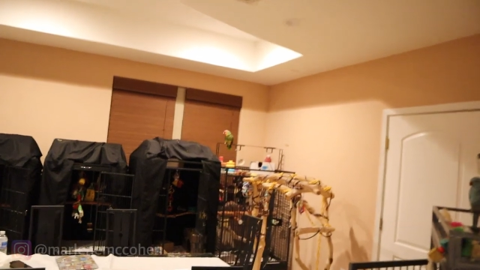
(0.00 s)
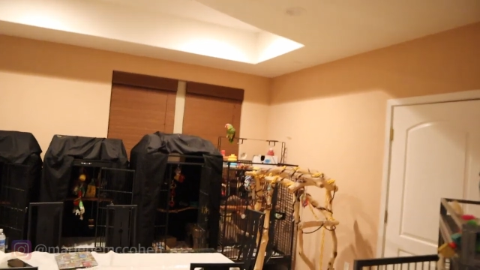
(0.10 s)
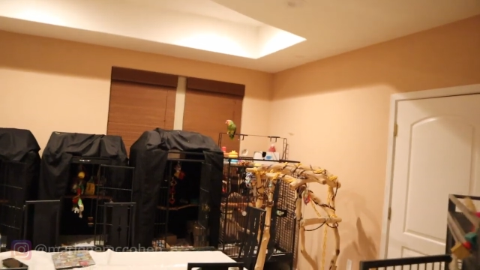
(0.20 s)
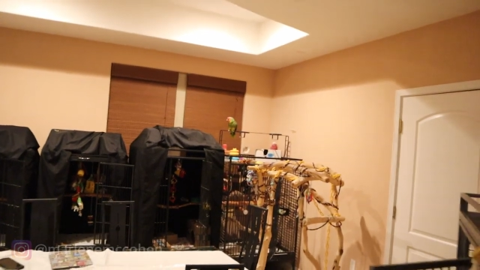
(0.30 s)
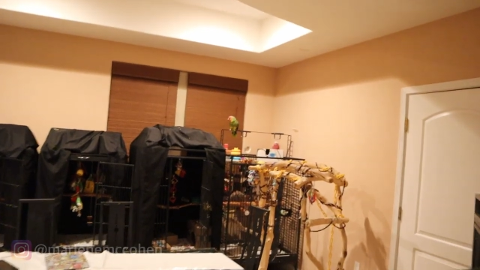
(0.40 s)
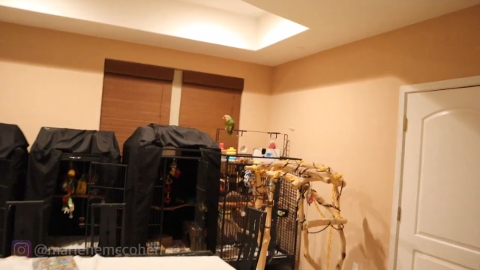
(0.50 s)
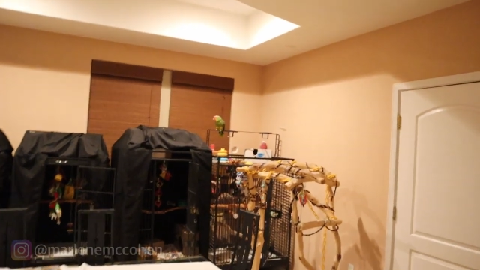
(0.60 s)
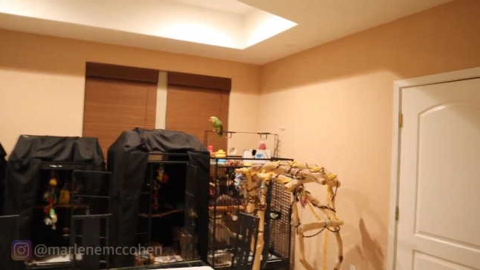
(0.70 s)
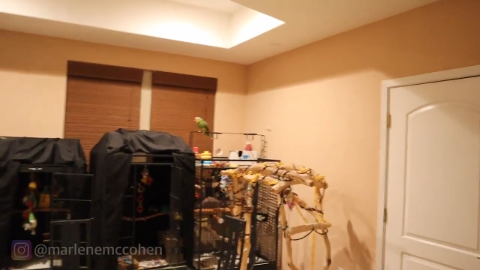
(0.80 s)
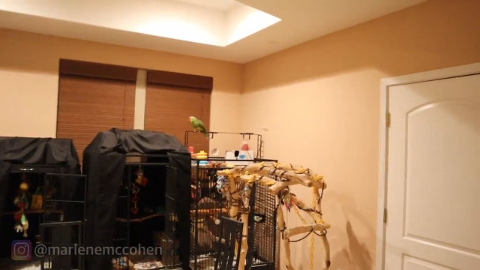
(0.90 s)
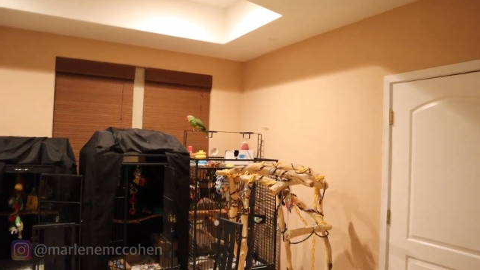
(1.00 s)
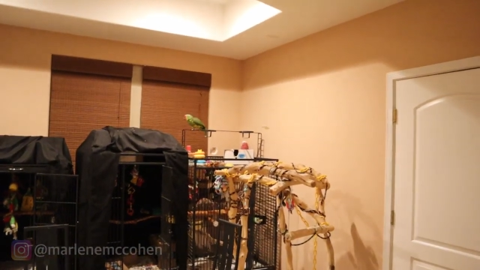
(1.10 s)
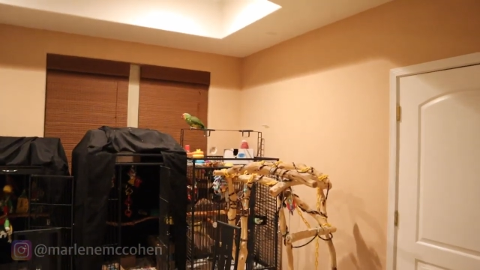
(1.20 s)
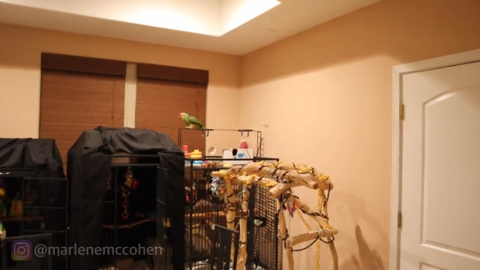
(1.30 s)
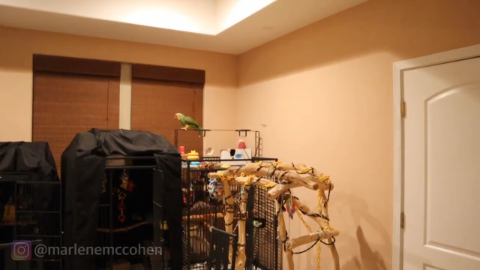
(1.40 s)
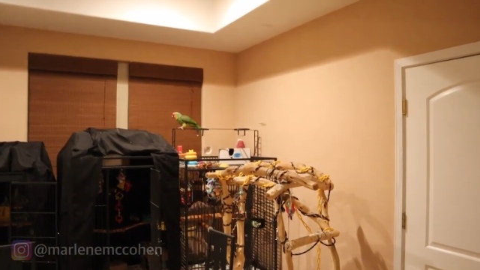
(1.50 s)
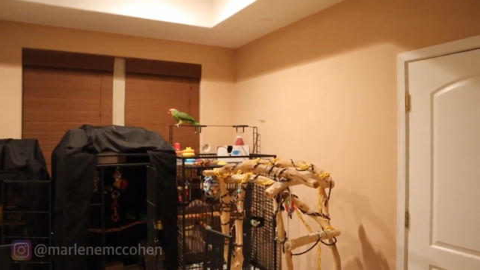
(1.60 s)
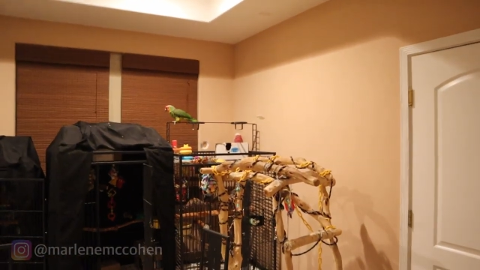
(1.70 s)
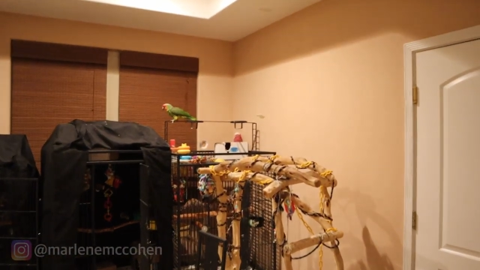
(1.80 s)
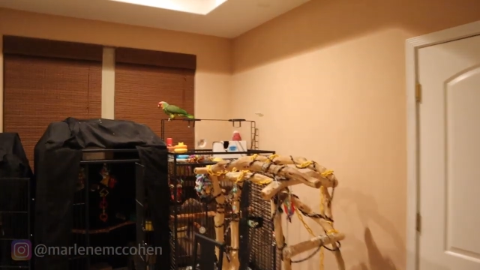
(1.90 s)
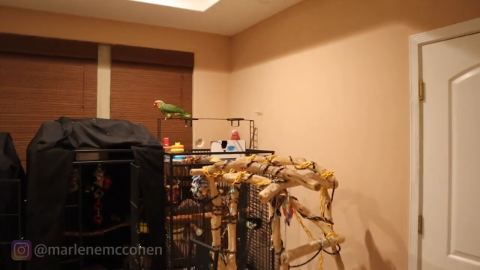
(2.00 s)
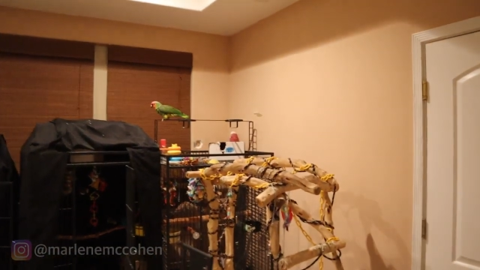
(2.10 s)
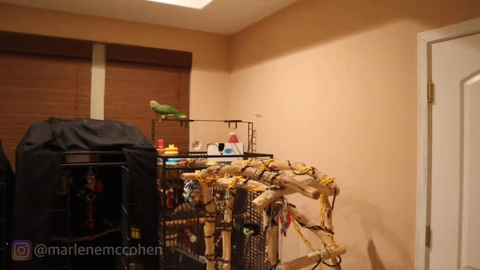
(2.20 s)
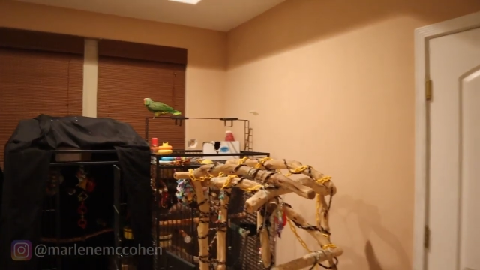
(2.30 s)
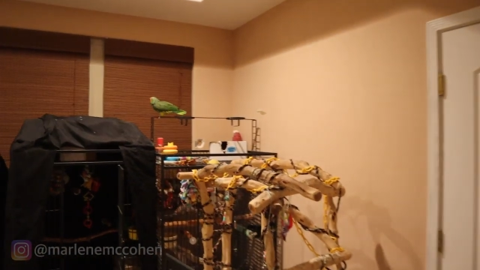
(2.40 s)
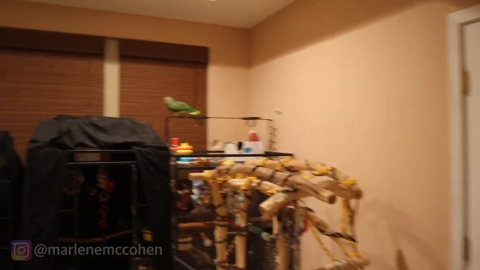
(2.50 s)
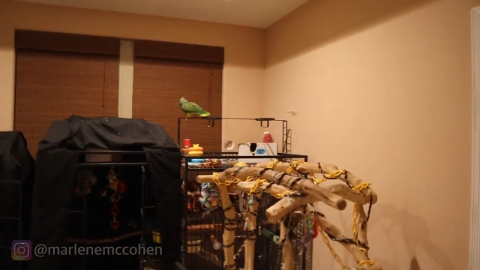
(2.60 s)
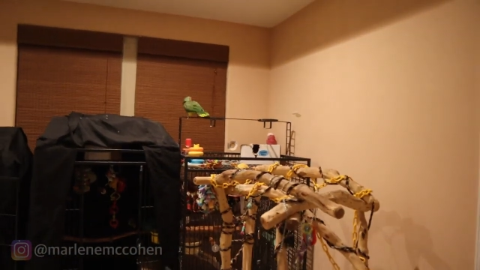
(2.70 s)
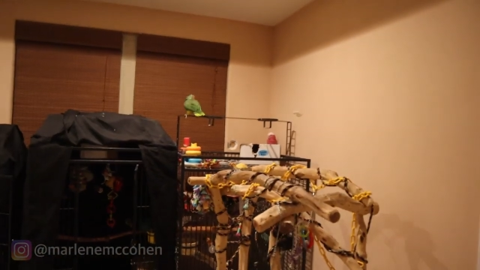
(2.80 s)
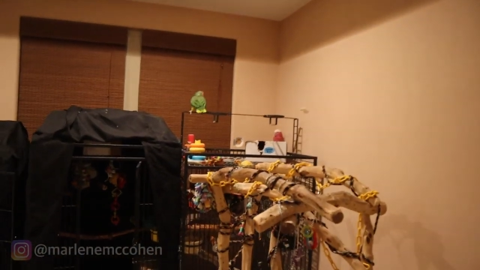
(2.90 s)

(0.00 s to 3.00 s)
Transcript: No face is visible, so there are no lips to read.